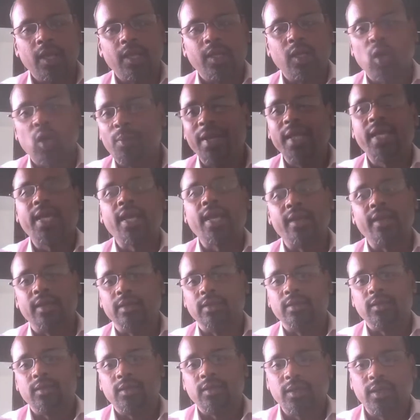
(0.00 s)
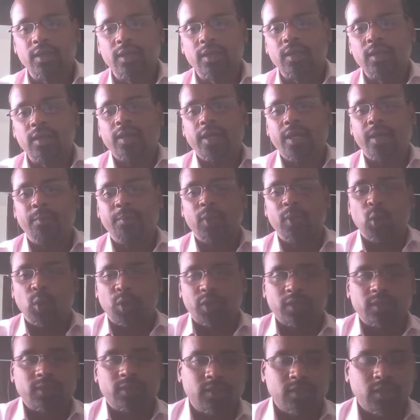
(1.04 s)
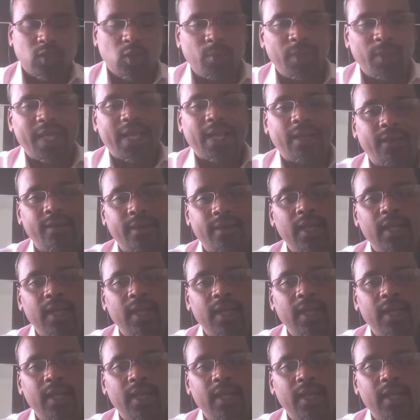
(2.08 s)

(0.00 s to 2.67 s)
Nobody can immute. Nobody can